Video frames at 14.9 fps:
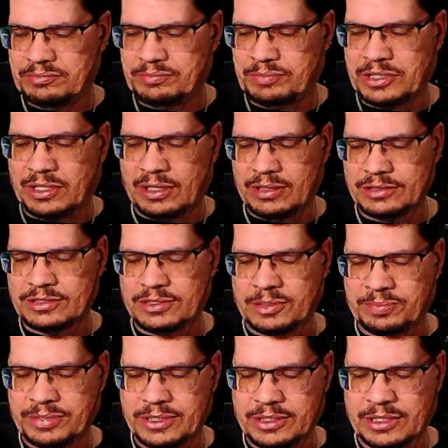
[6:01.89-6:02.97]
because
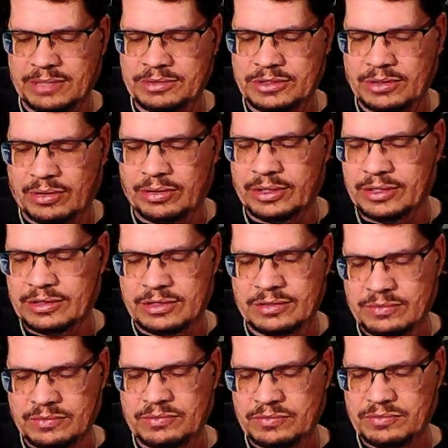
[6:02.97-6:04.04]
the pickups aren't
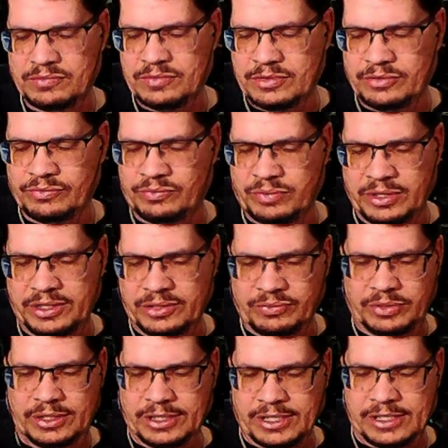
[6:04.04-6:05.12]

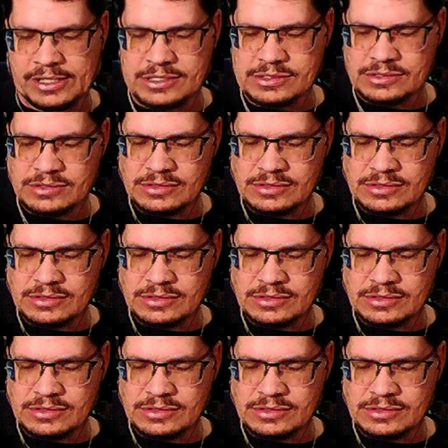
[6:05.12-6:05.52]
really